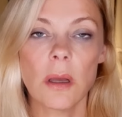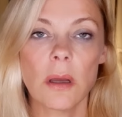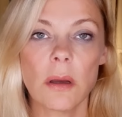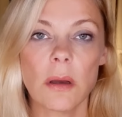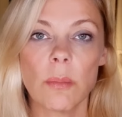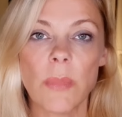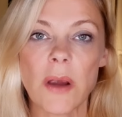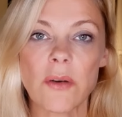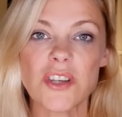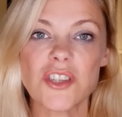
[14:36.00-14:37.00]

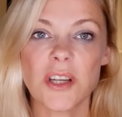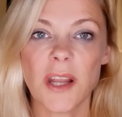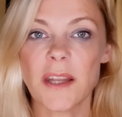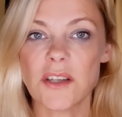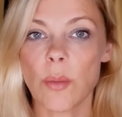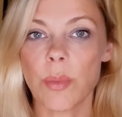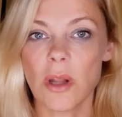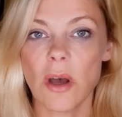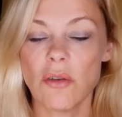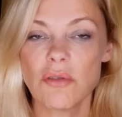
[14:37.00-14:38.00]
marriage and end up
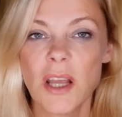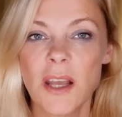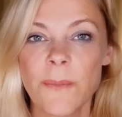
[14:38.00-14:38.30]
alone.